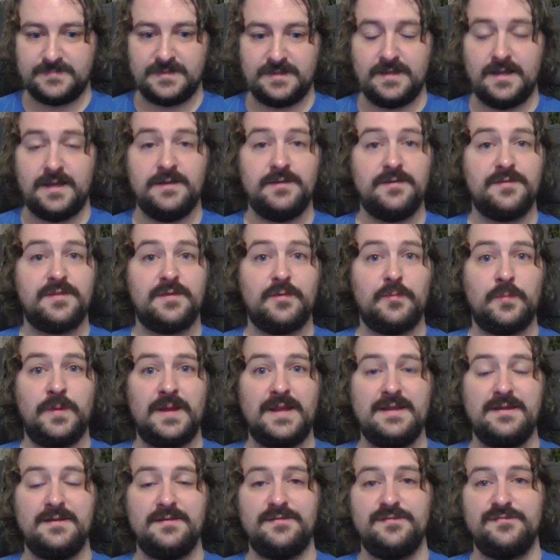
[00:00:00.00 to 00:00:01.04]
Another
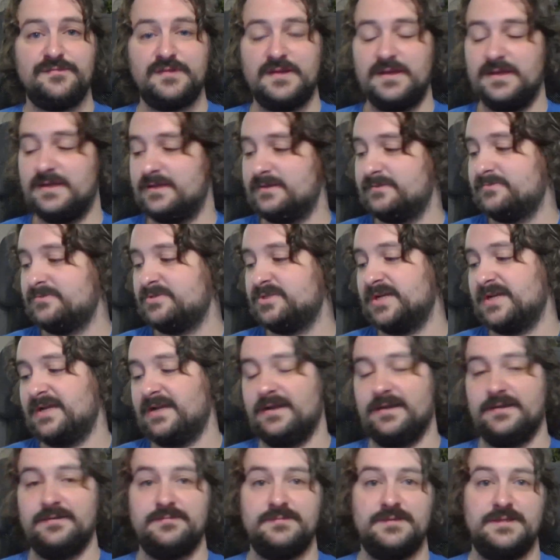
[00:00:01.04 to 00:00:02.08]
win for
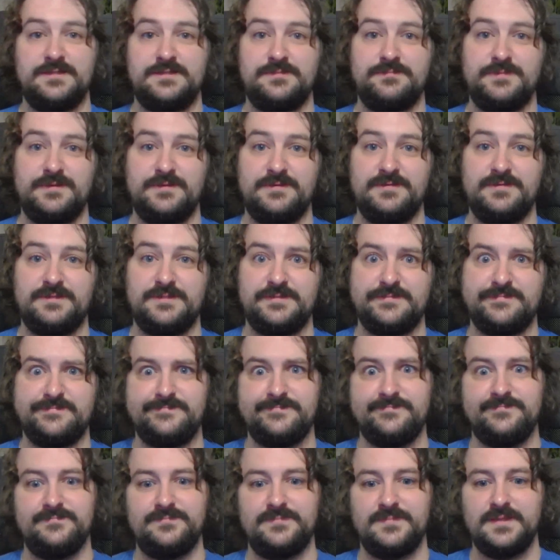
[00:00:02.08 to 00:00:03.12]
China, I suppose.
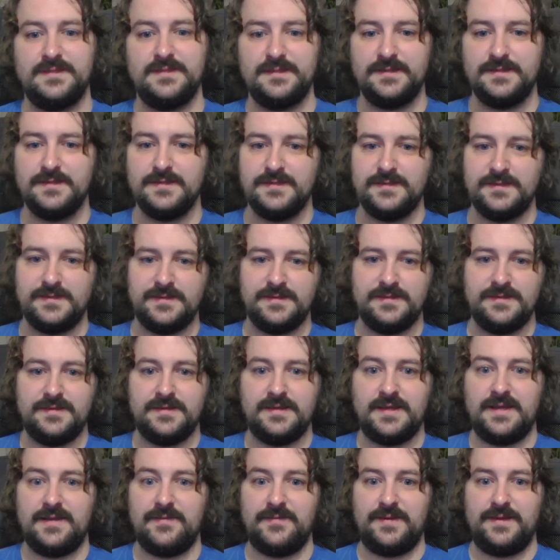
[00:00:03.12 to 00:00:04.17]

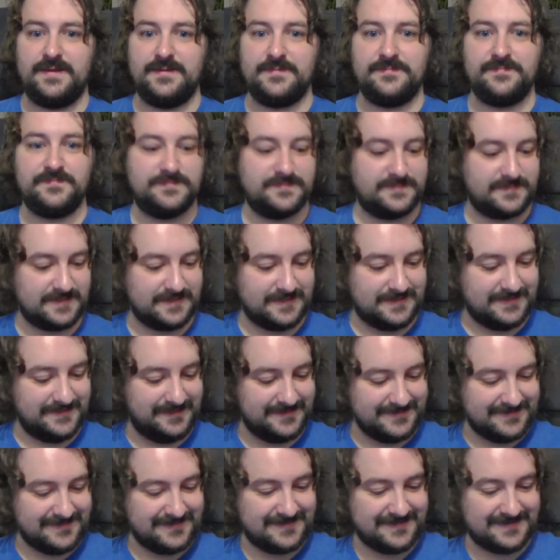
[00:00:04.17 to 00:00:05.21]
Anyway,
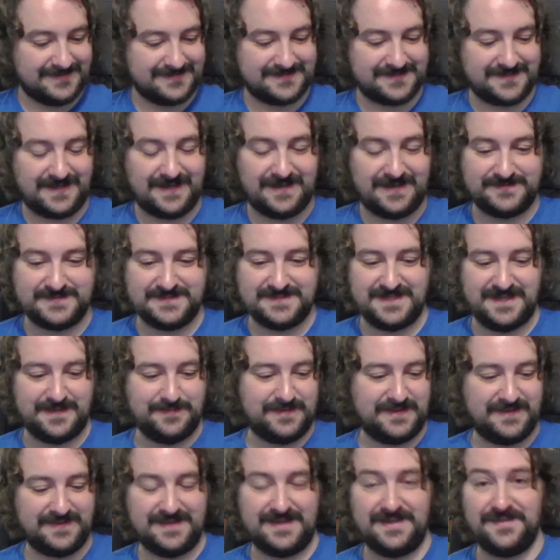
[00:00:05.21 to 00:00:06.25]
that's all I have to say
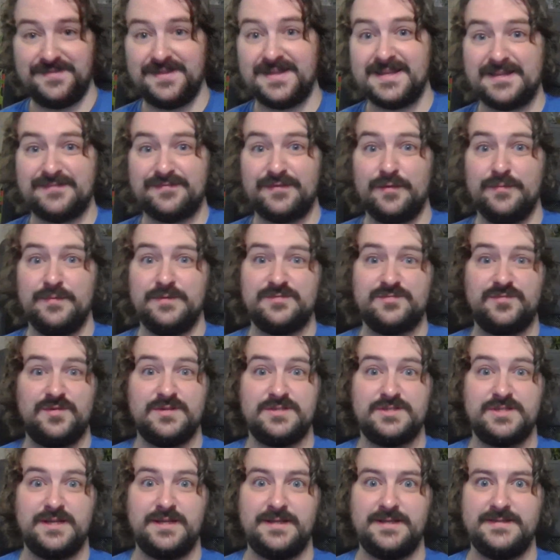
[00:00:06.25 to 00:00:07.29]
about that. Thank you very much for
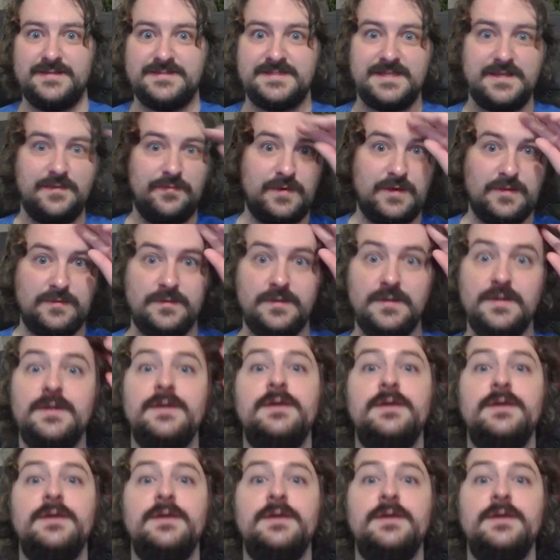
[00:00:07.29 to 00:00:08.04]
watching, and I'll see you all